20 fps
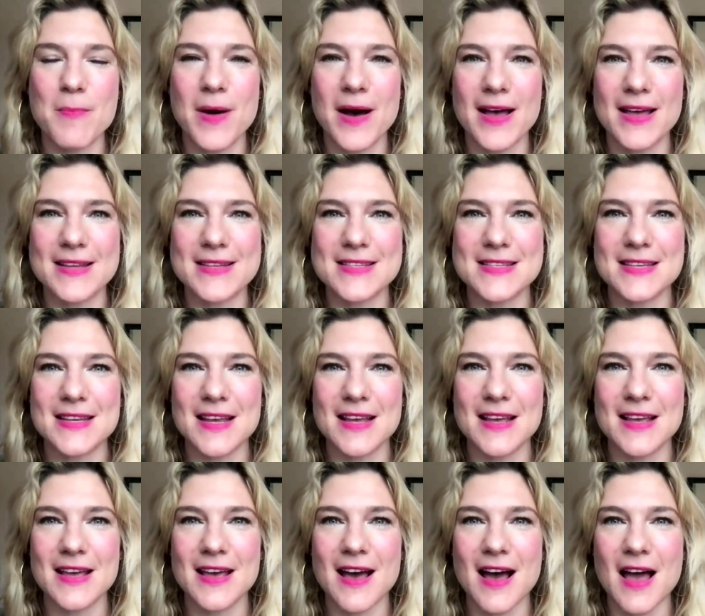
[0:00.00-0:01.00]
But
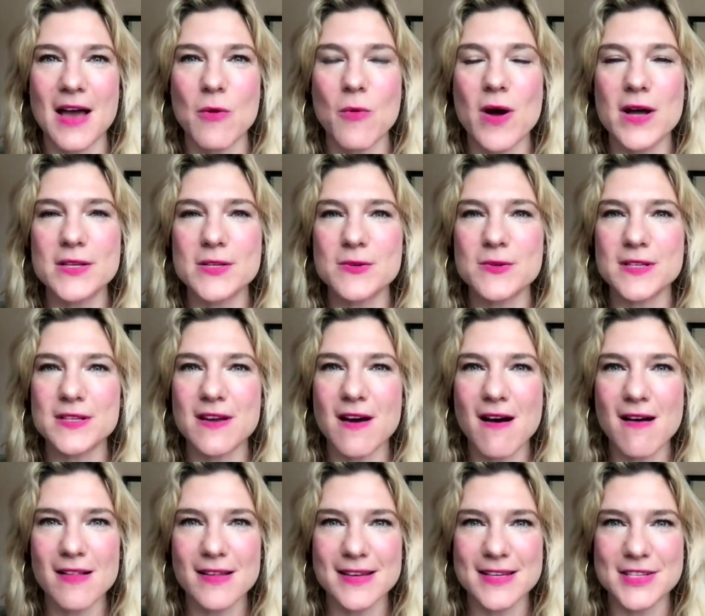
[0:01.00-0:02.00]
I want to
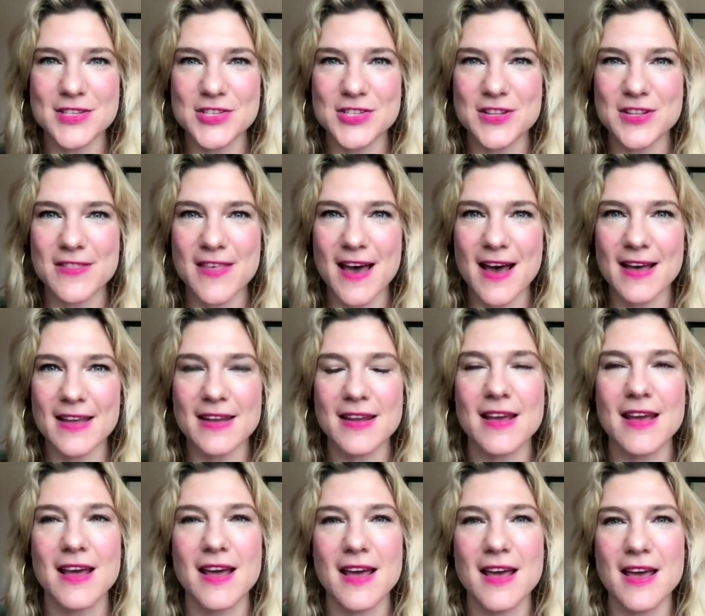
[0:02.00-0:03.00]
acknowledge
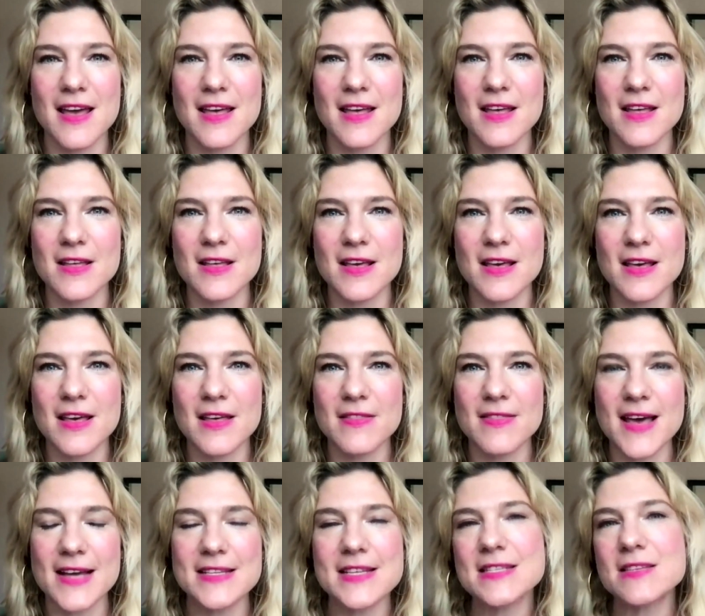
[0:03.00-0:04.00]
that
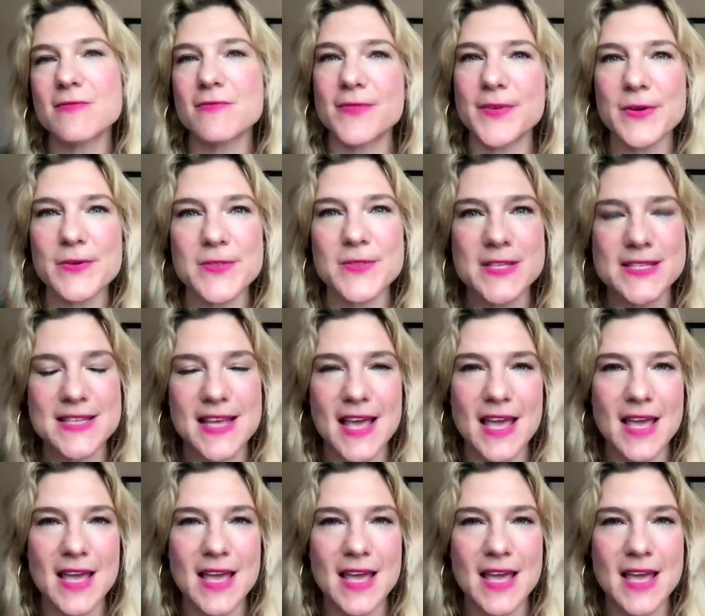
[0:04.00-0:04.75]
that doesn't feel the